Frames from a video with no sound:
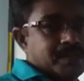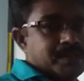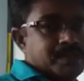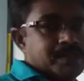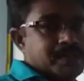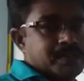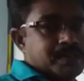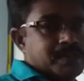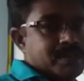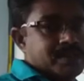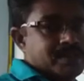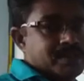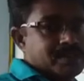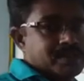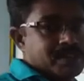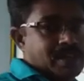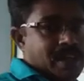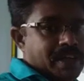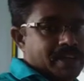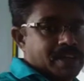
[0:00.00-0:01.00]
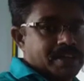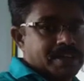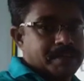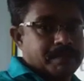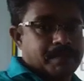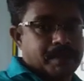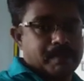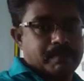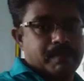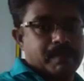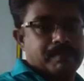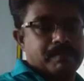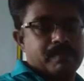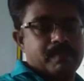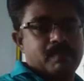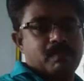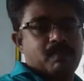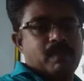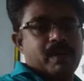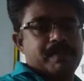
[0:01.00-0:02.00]
So slightly different
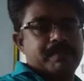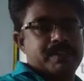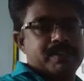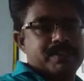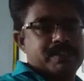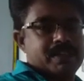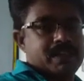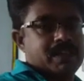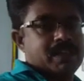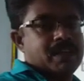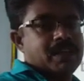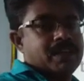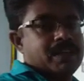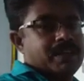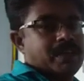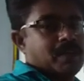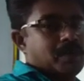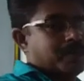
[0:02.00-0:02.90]
from what we said. Now